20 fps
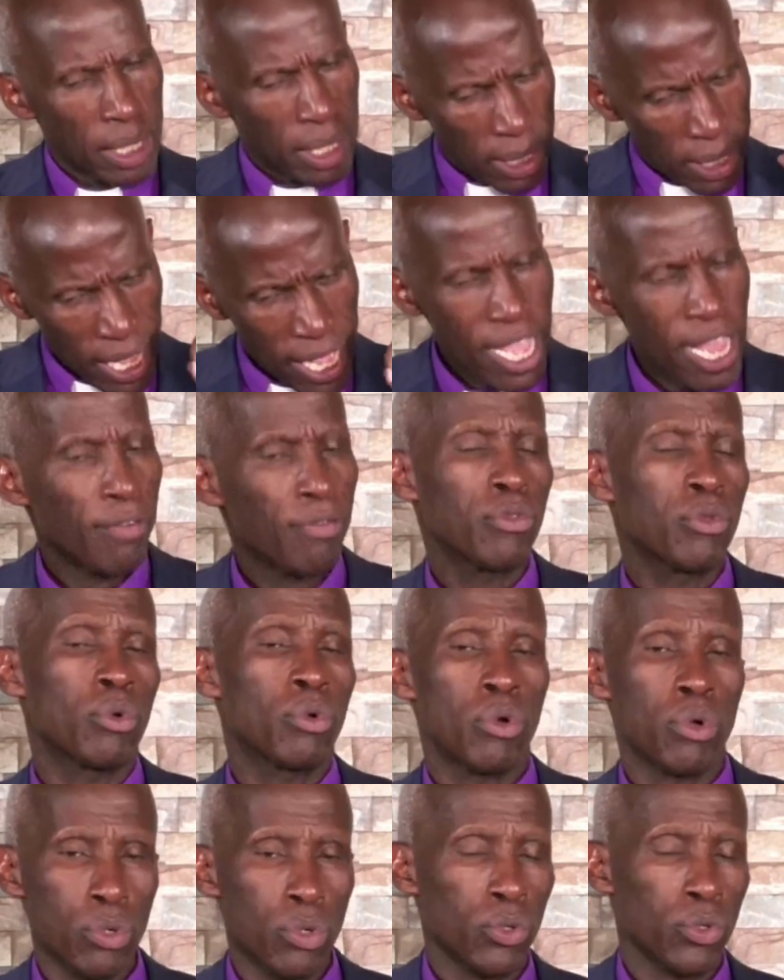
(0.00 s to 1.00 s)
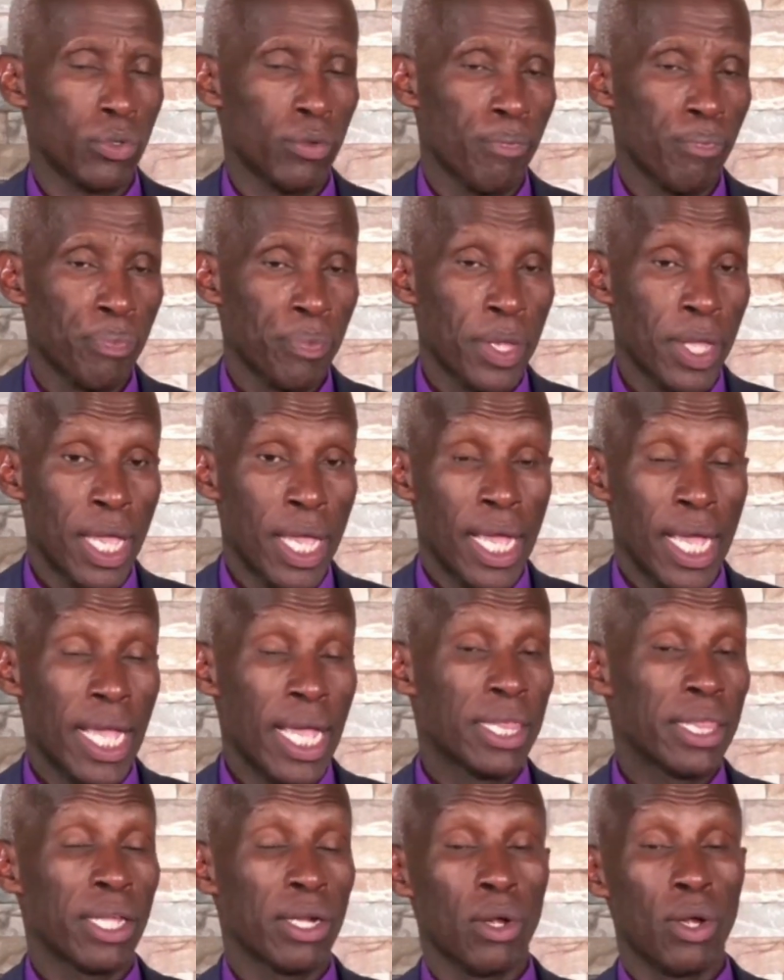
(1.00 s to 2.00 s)
They have to cross.
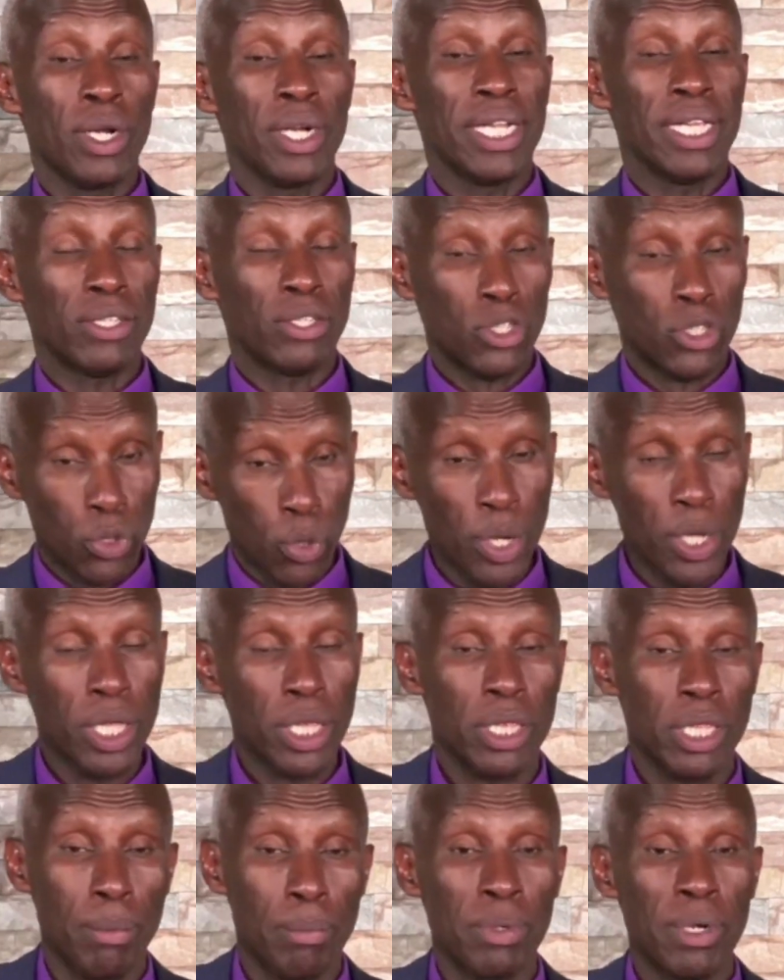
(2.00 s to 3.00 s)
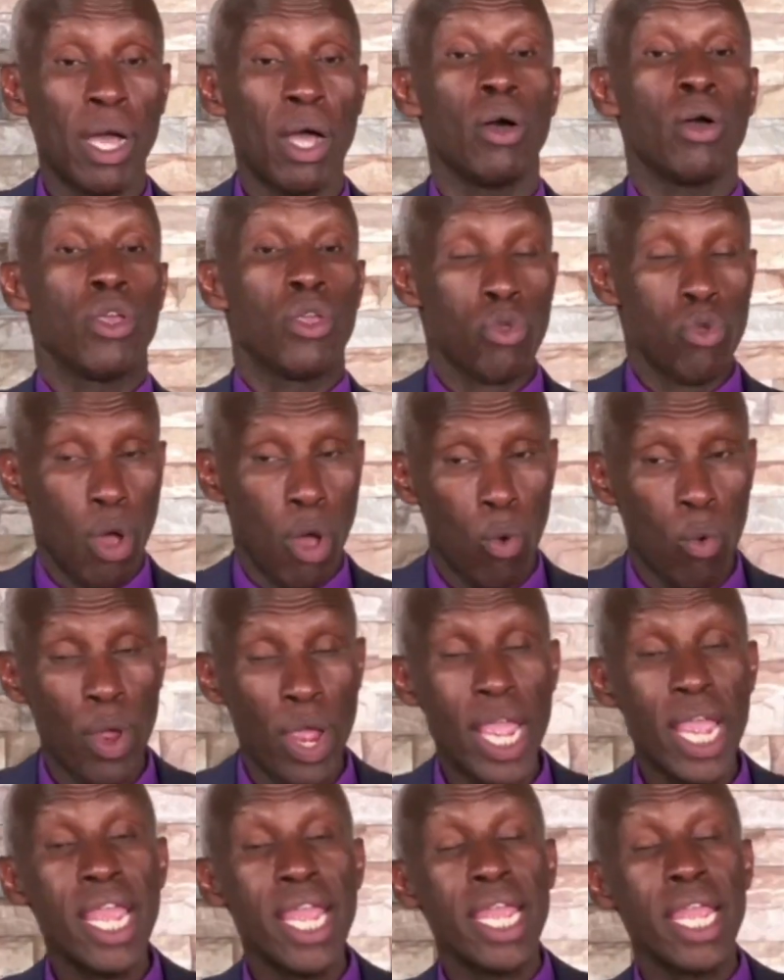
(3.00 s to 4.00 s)
And the Lord is showing them now, your
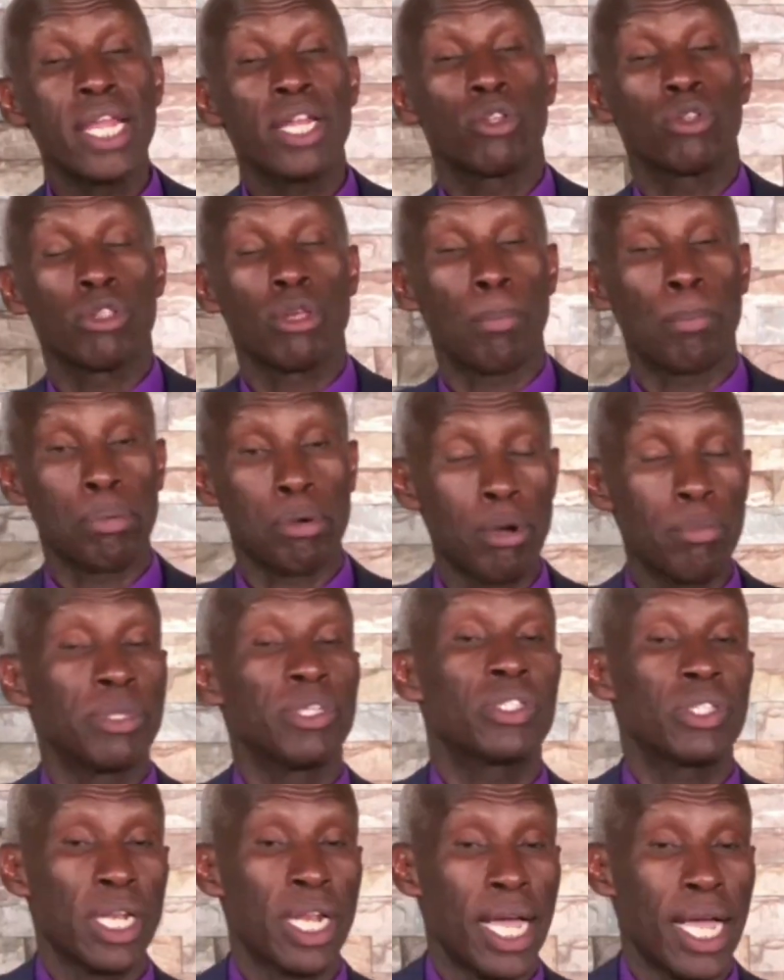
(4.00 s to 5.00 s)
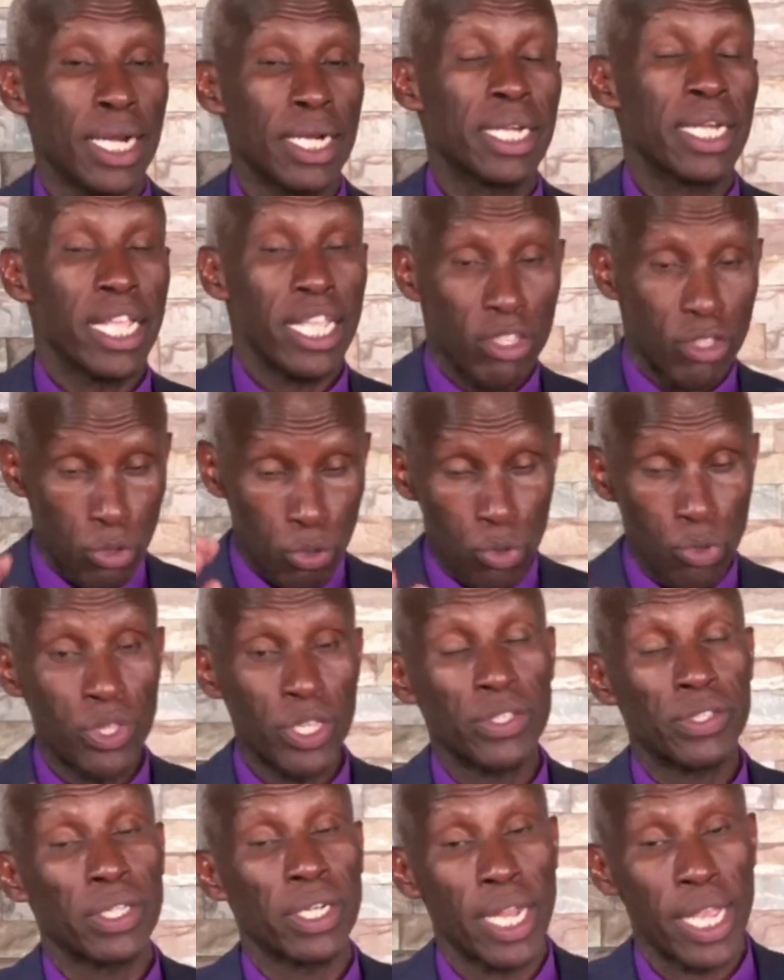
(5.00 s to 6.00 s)
way to the promised land is through
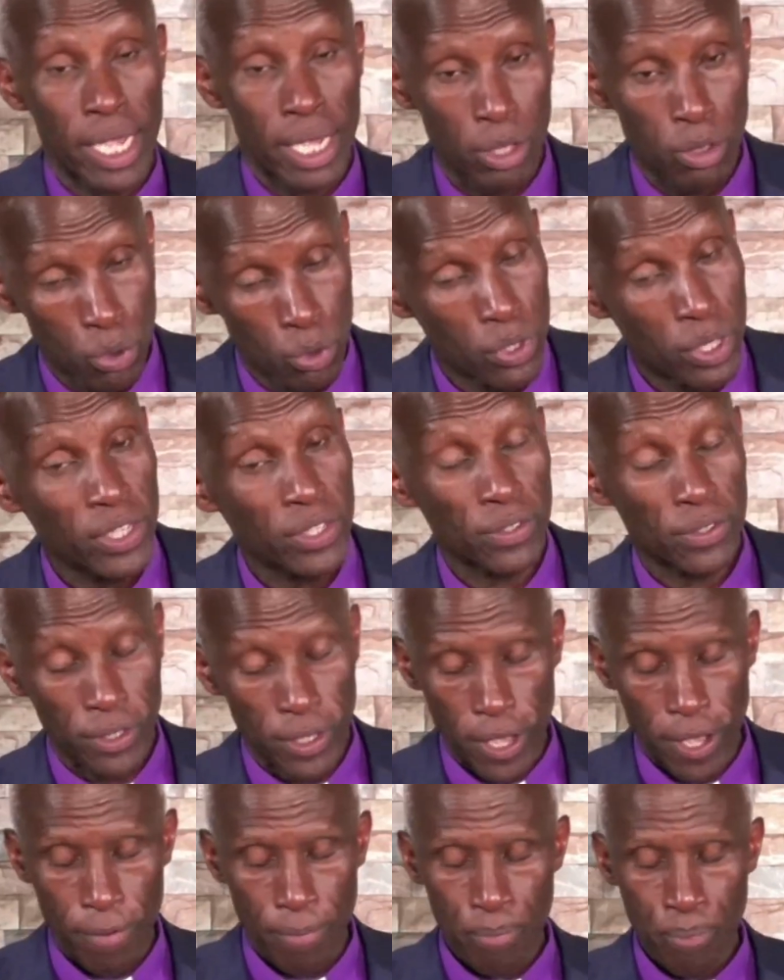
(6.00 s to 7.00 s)
this lake, through this sea.